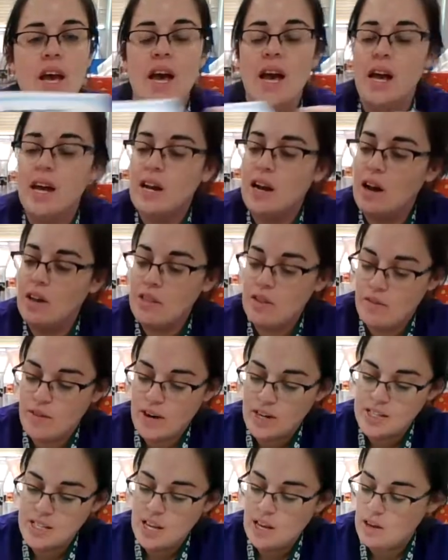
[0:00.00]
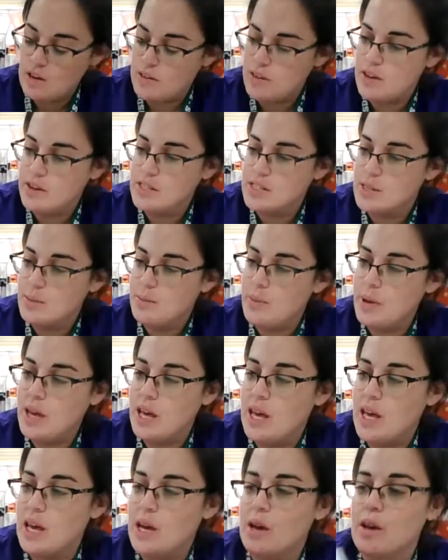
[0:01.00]
And on the rectangle there is a
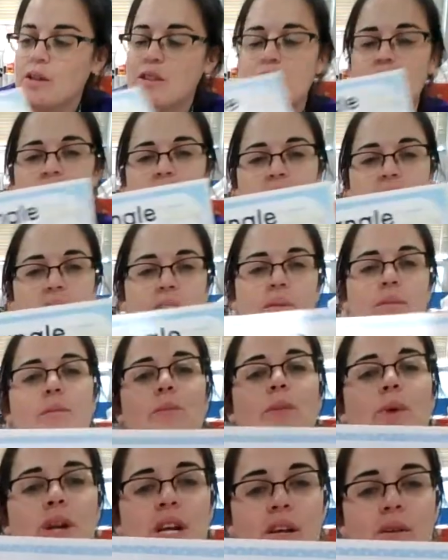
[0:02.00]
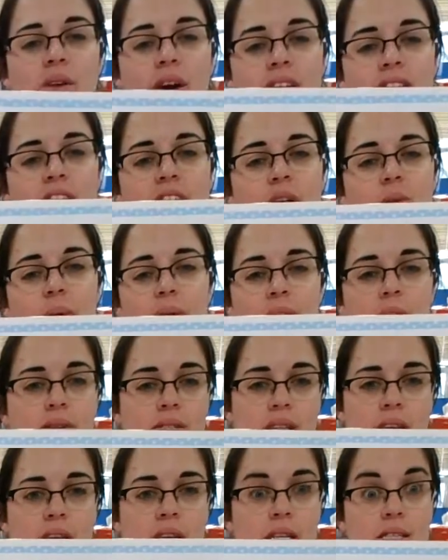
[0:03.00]
big, looks like a pretty rectangle, but I always
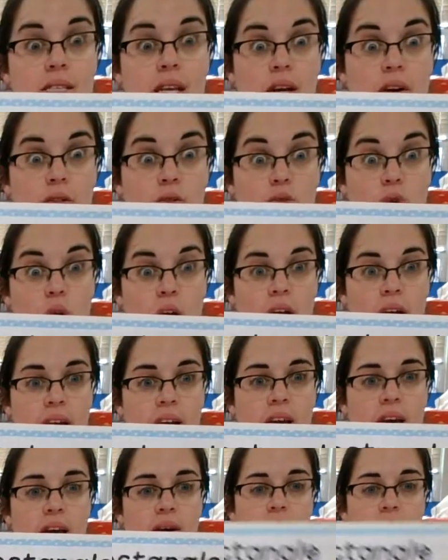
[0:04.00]
think it looks like a rug.